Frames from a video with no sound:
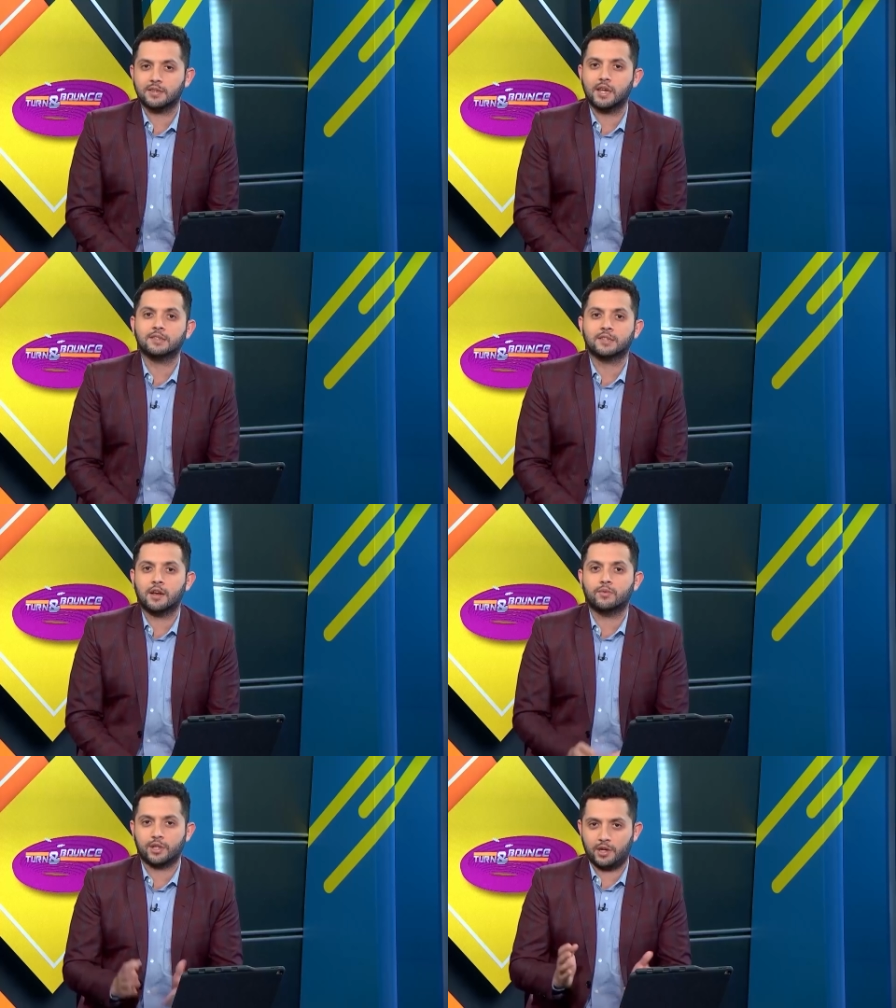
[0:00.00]
Then let's
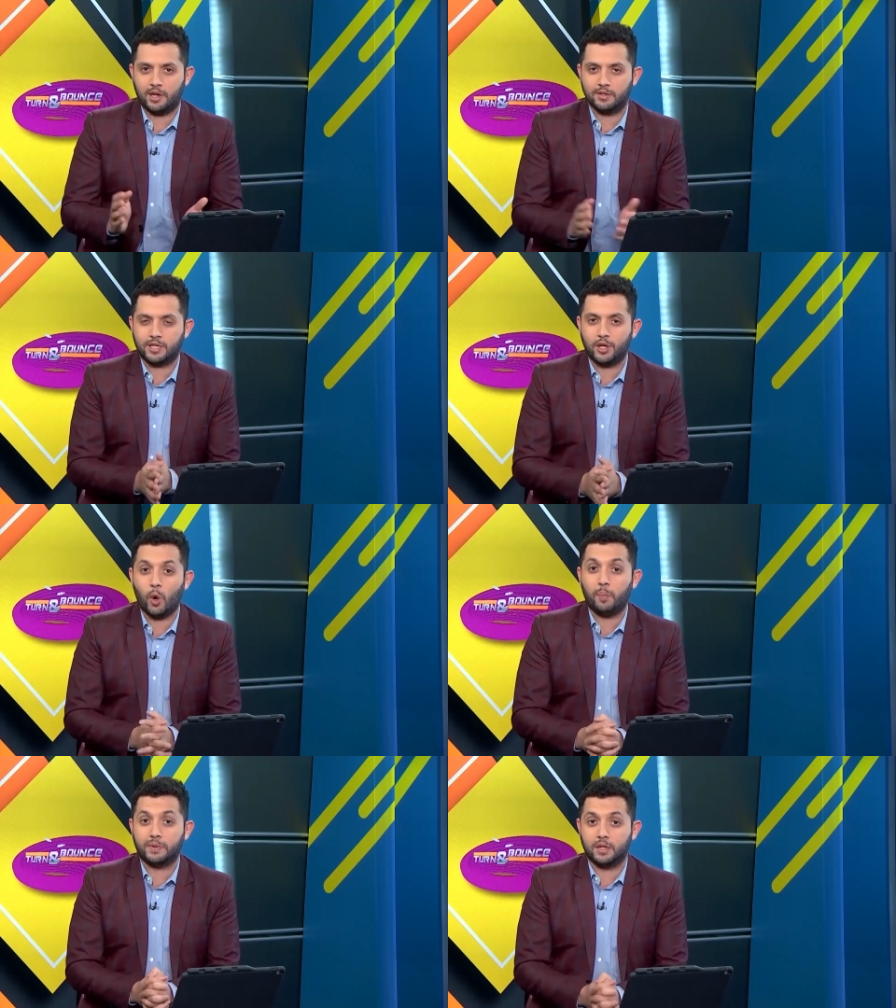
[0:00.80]
start with India's. The
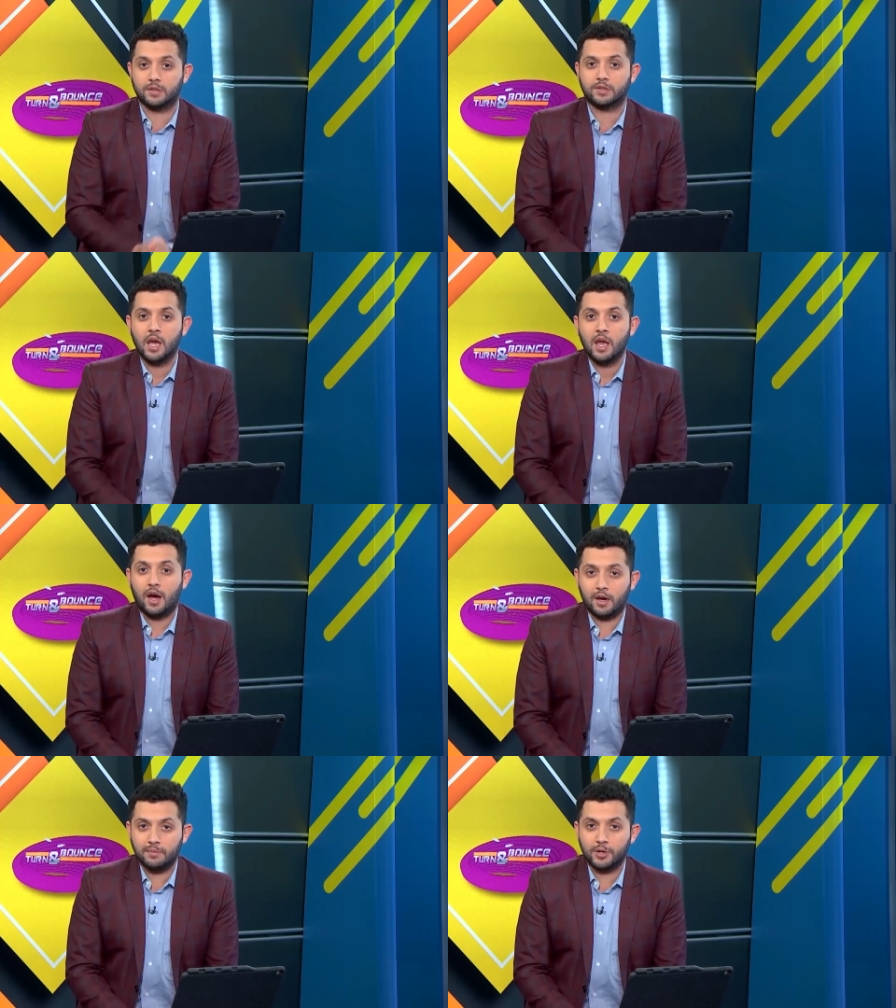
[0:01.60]
openers
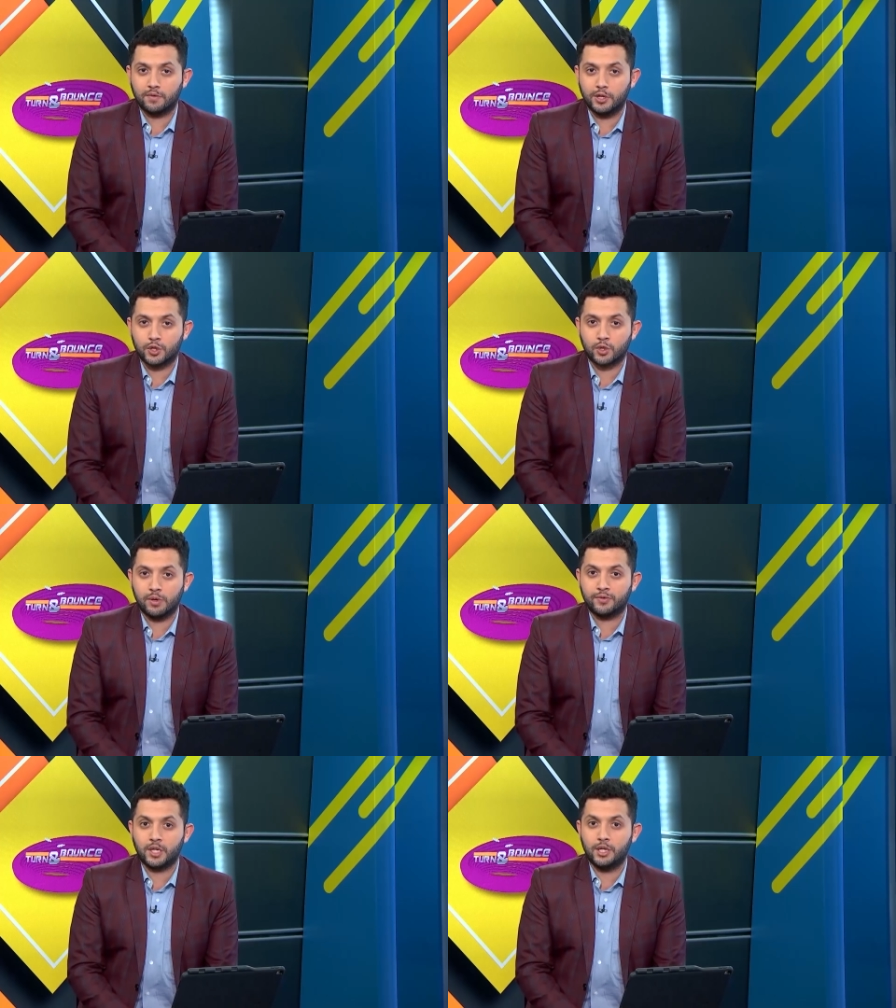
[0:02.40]
are a bit of an issue.
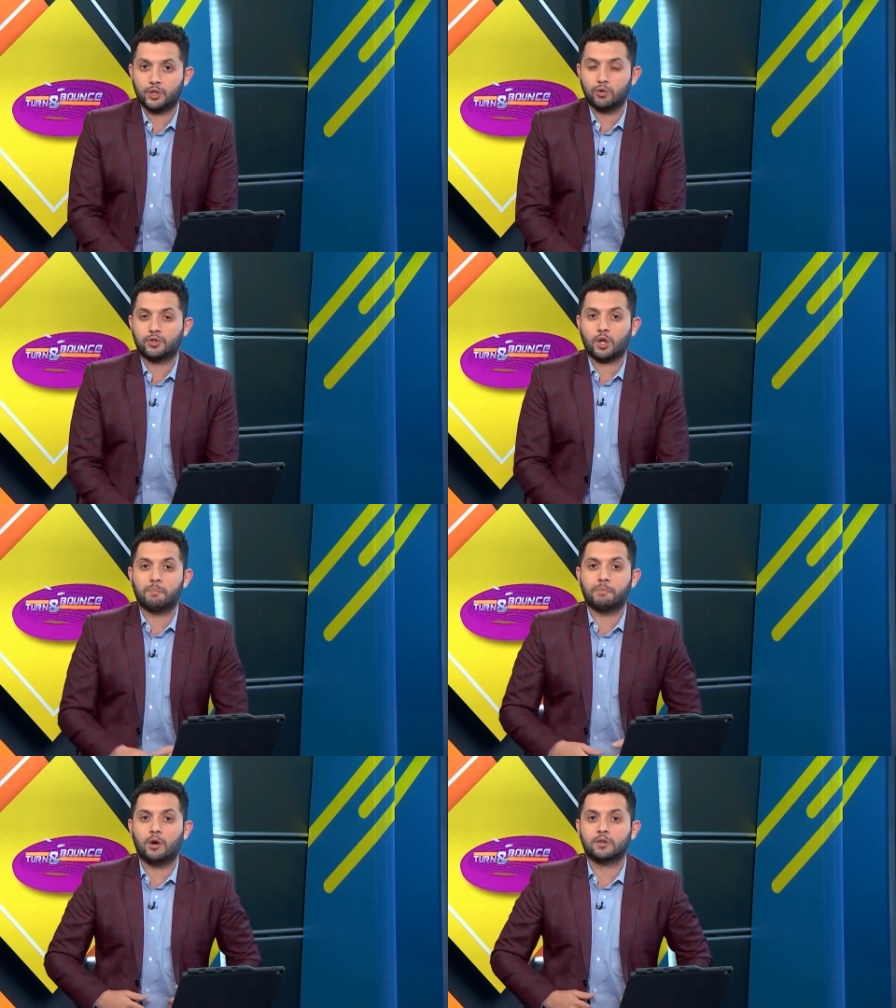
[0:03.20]
We've seen two
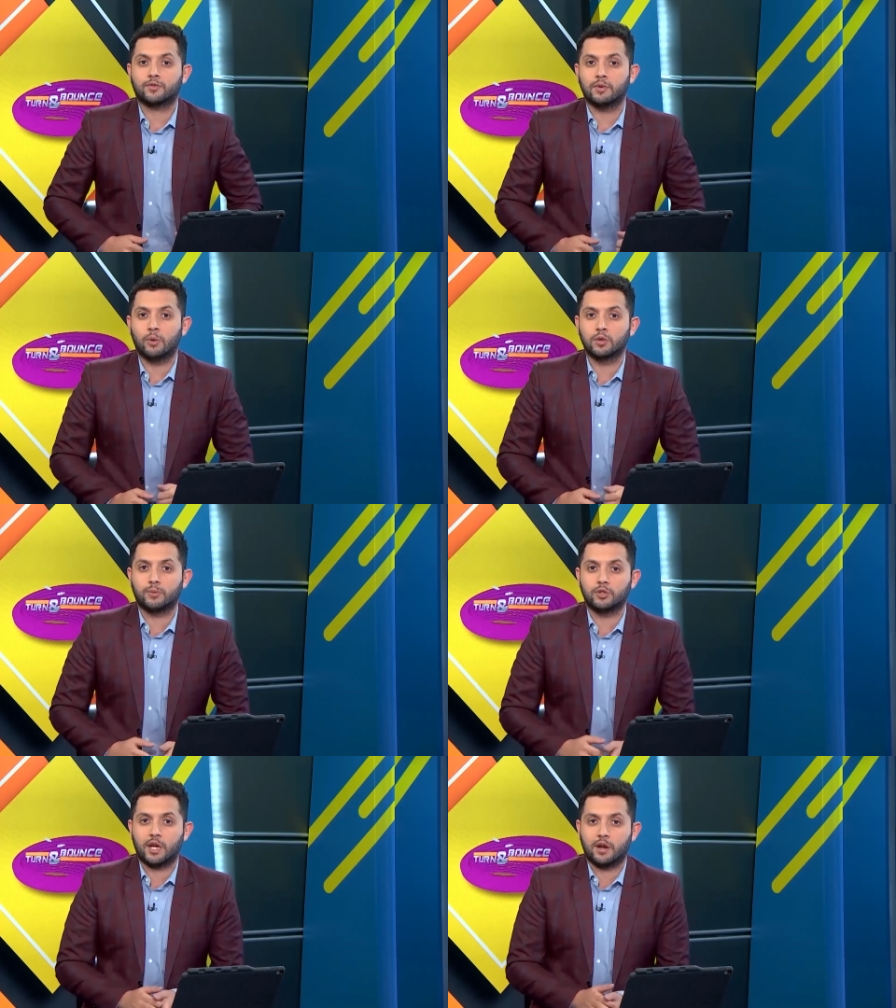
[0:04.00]
top knocks from both
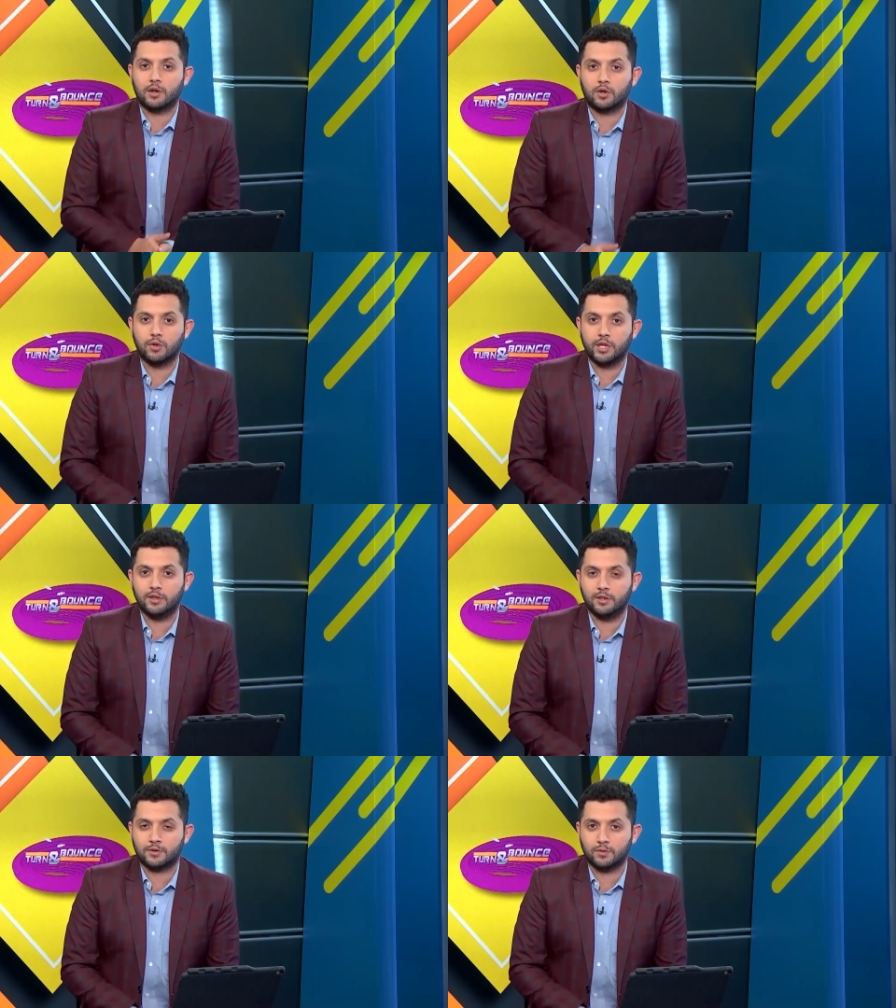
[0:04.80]
Pujara and Kohli in
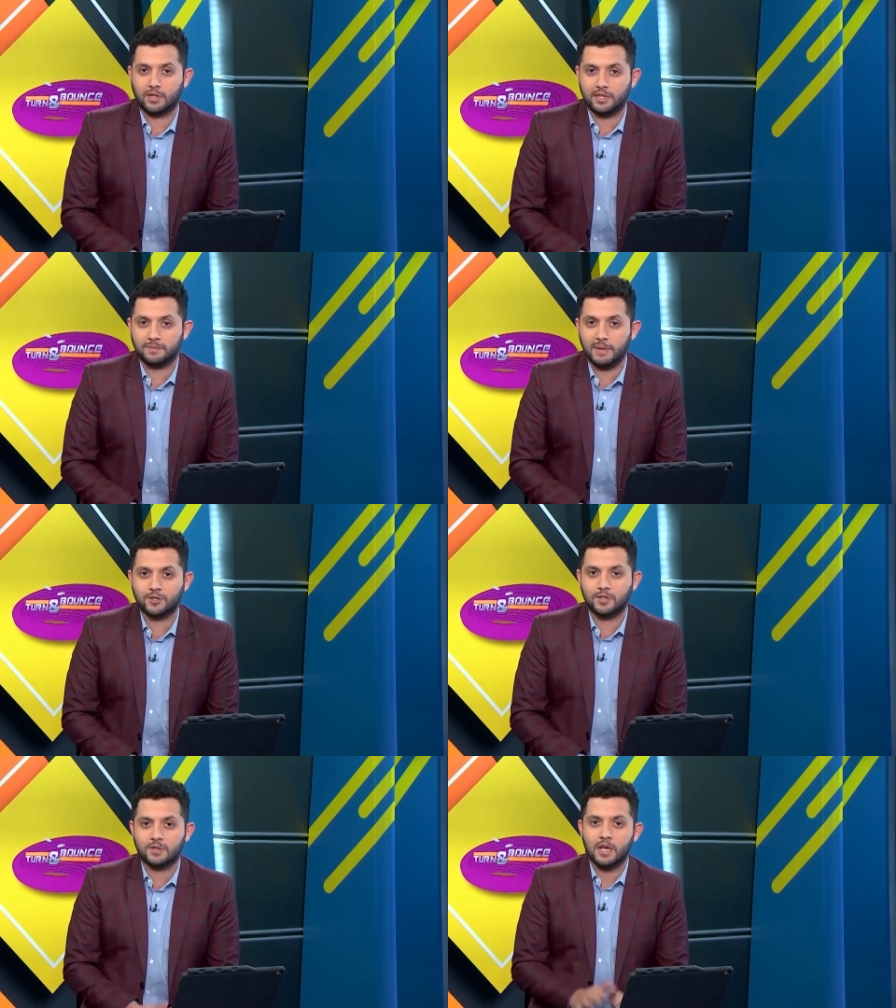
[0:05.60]
these two test
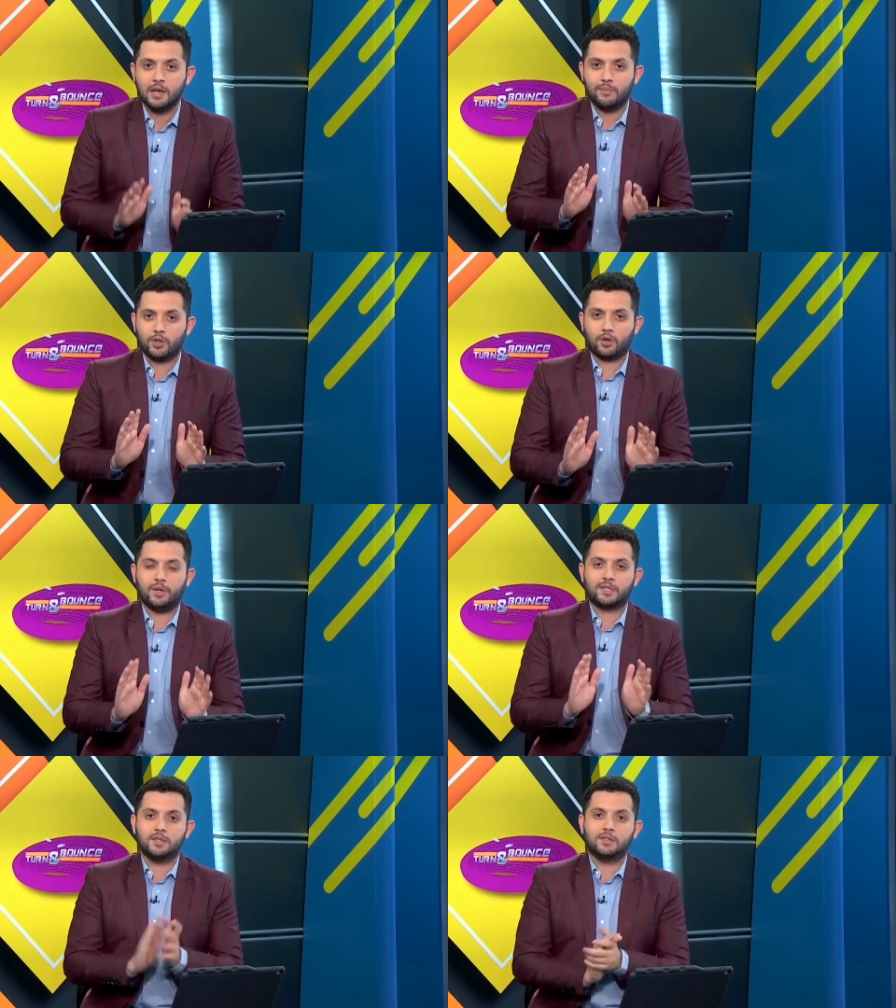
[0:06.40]
matches, with the
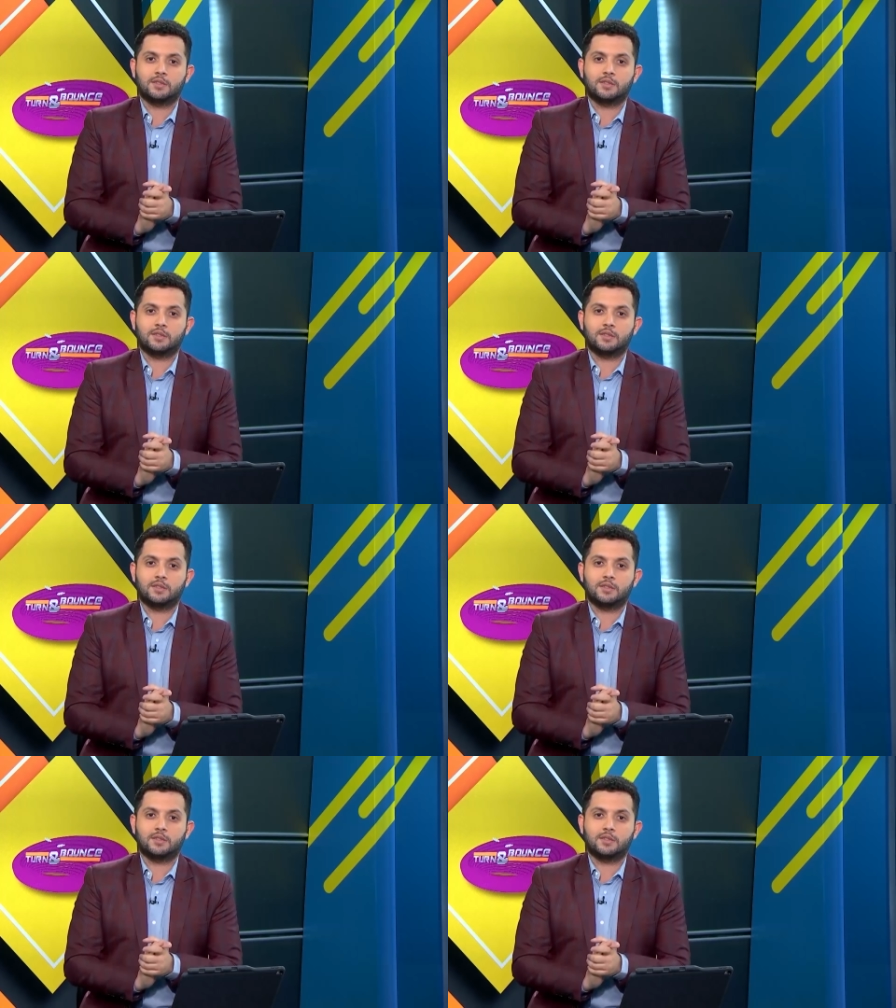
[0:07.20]
questions